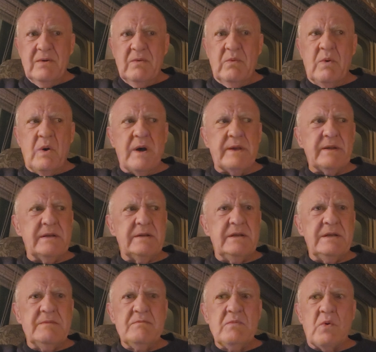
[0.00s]
What an
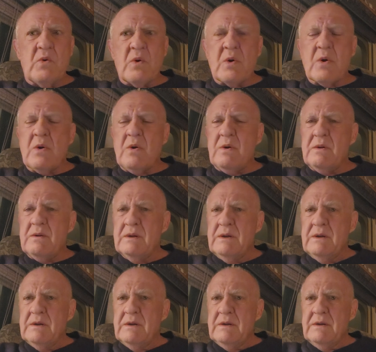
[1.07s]
immoral
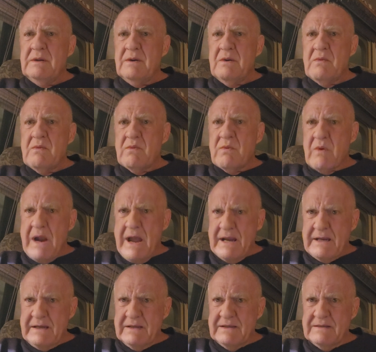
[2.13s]

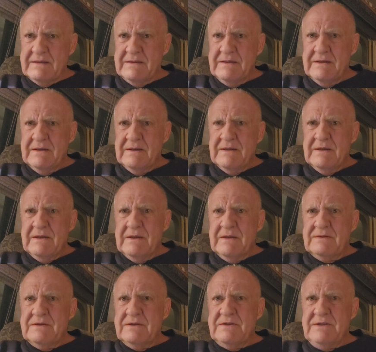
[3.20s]
racket
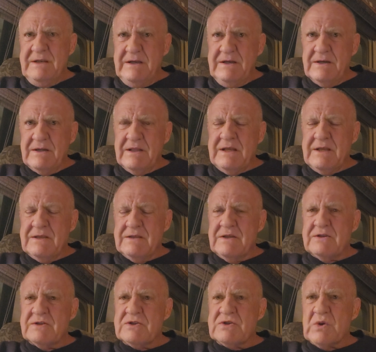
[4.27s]
to deal in
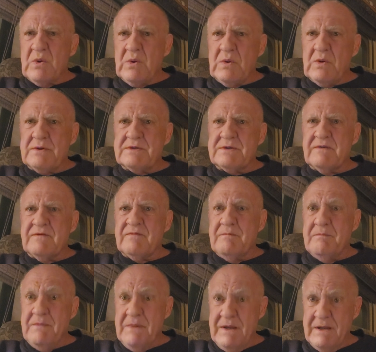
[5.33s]
the souls of
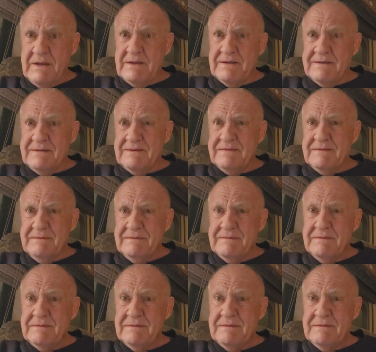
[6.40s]
men.
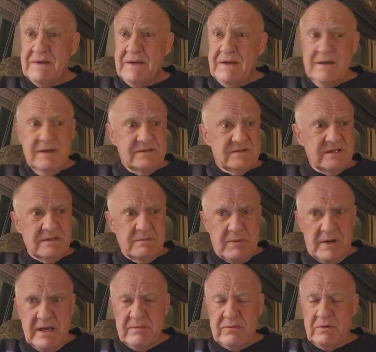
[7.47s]
It's in the
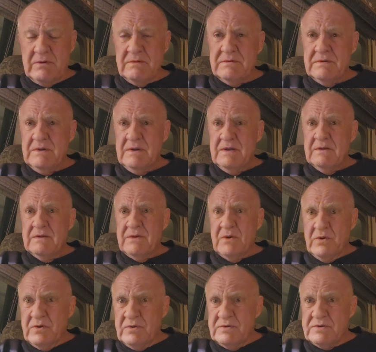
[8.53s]
Bible.
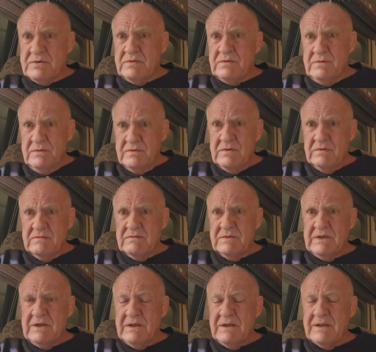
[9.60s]
Those who
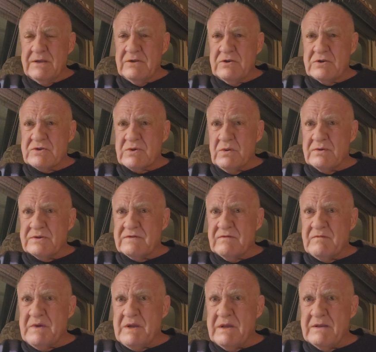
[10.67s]
deal in the souls
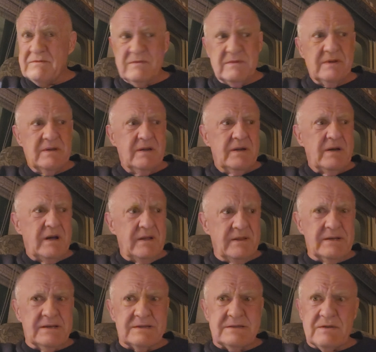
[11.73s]
of men. I
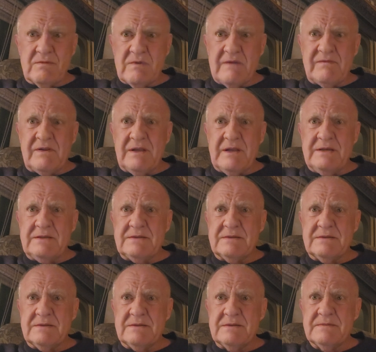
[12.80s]
think it's in
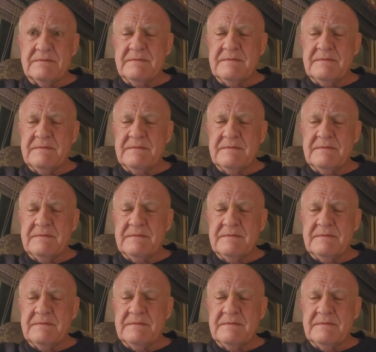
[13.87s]
Revelations.